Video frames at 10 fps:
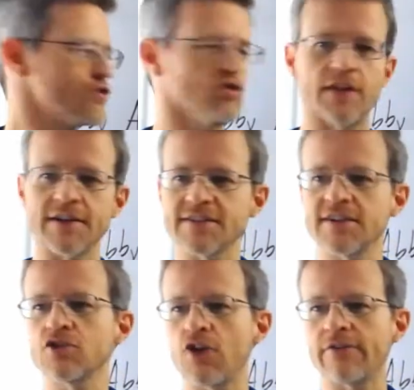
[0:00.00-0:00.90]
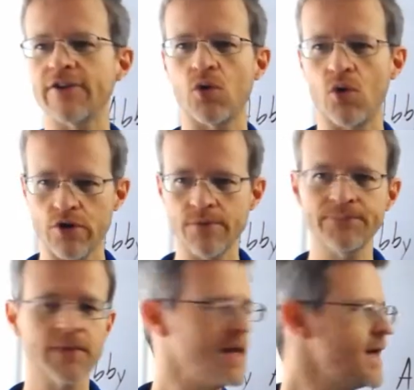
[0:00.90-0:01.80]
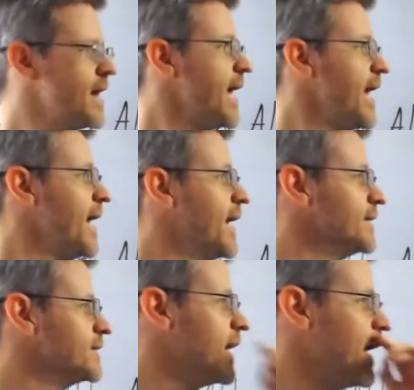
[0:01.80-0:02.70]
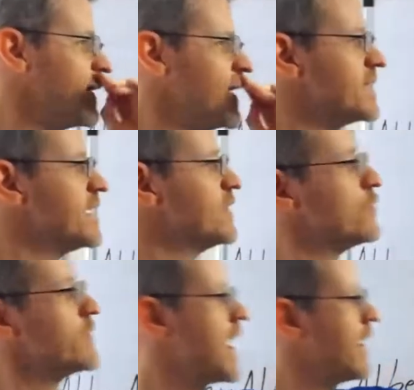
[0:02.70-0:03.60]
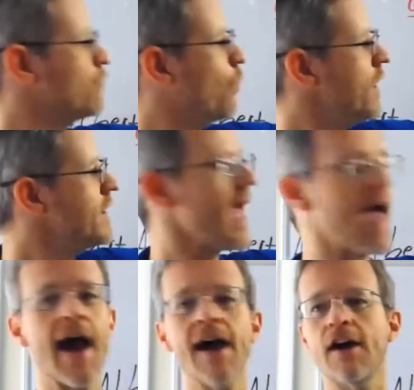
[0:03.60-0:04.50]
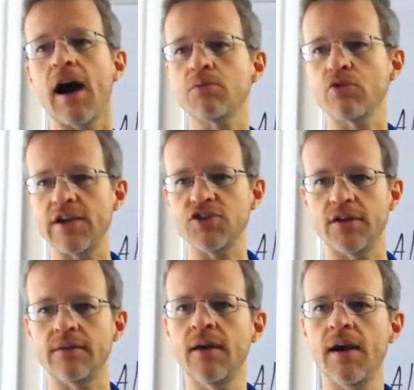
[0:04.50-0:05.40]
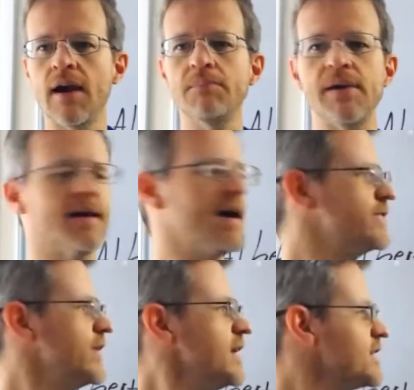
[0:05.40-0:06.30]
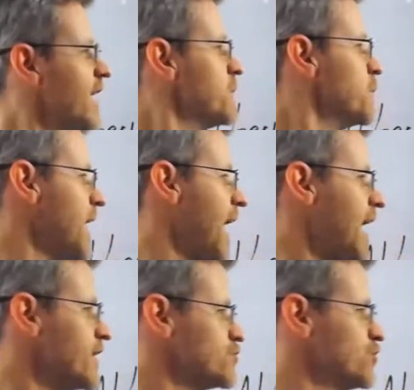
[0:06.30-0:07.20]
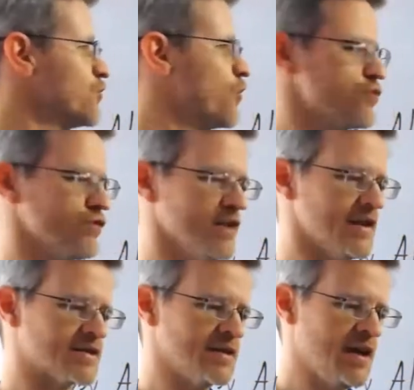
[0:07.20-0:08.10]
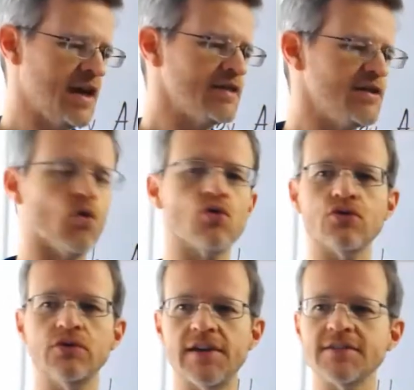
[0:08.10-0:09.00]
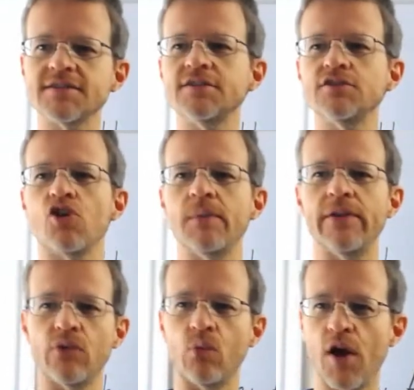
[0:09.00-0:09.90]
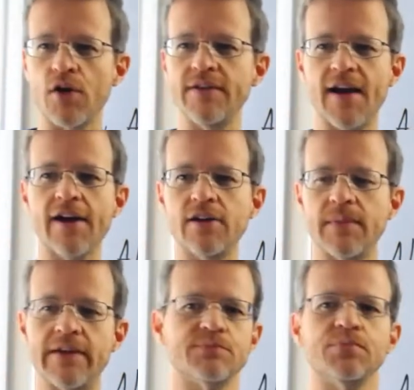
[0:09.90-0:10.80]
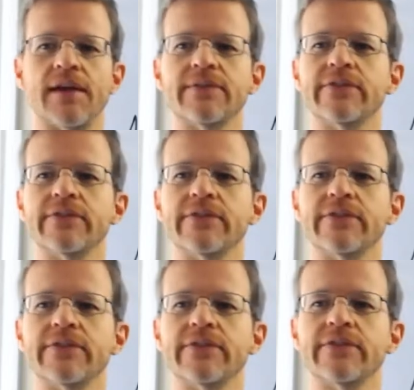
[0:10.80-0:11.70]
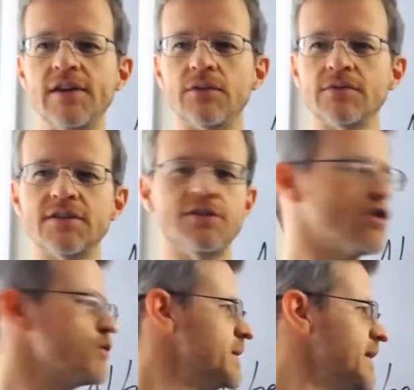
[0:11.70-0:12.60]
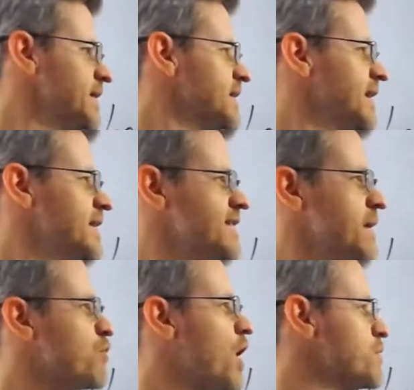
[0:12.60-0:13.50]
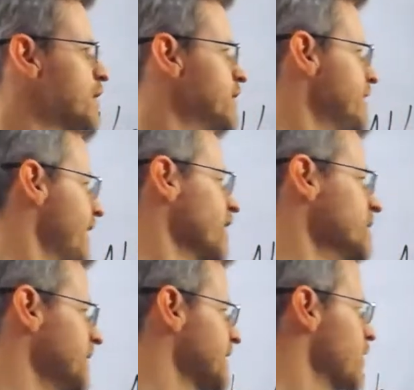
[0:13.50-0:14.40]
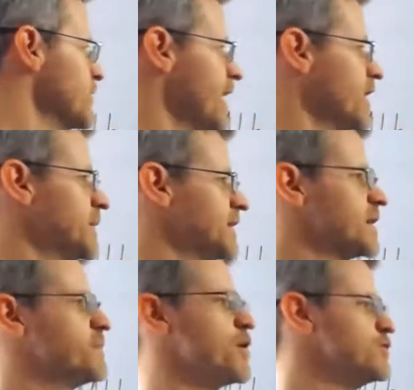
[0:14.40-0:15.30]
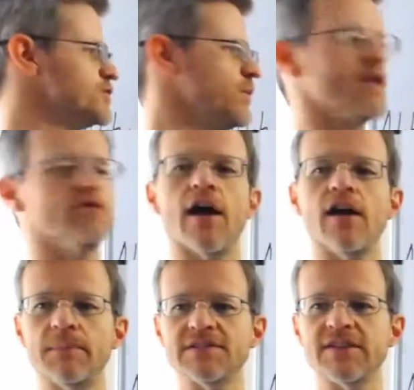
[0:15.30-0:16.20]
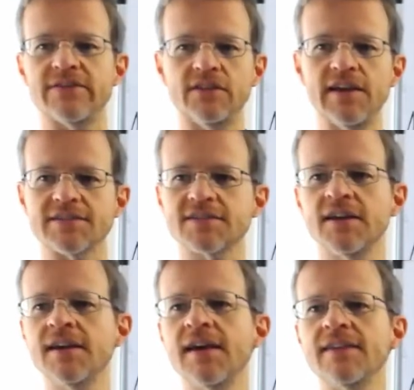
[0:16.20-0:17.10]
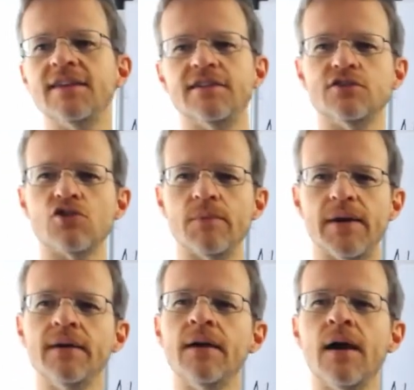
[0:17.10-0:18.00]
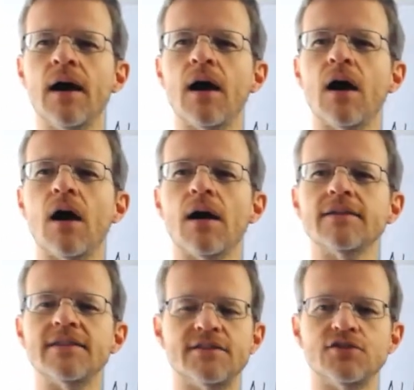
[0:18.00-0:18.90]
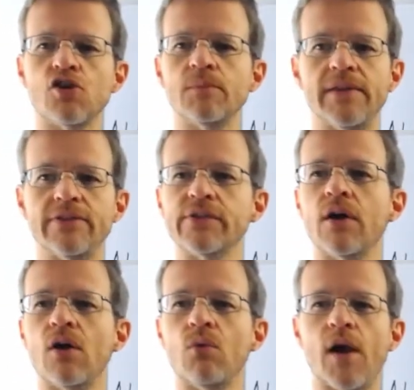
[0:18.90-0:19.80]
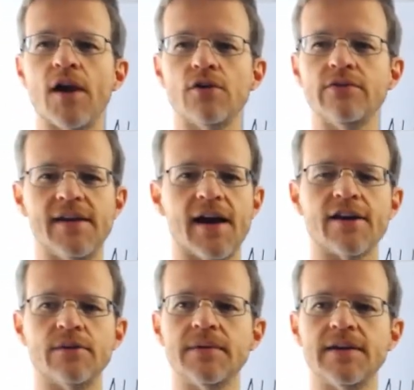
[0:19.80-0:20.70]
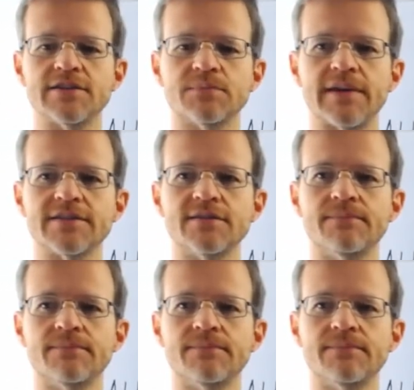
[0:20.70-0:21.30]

or lexicographic order, and uh, that it only has one add operation because anytime we add to an ordered list, the ordered list determines where the item is placed. We don't determine it. It is a property of the element, how the element compares to other elements in the list that determine that determines where the item is placed.